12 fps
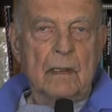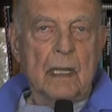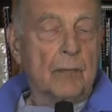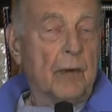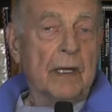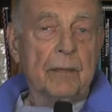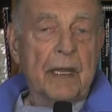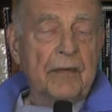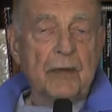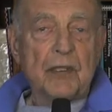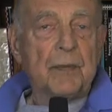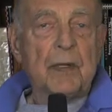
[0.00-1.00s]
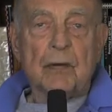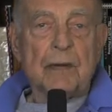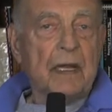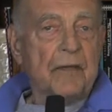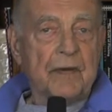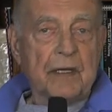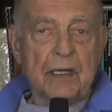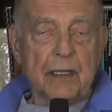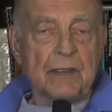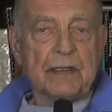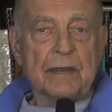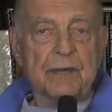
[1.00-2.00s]
Now, running barefoot has been around for
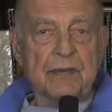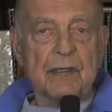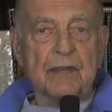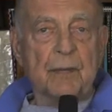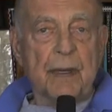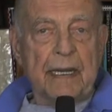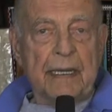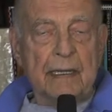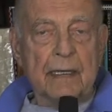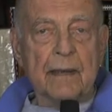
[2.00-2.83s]
years, ever since man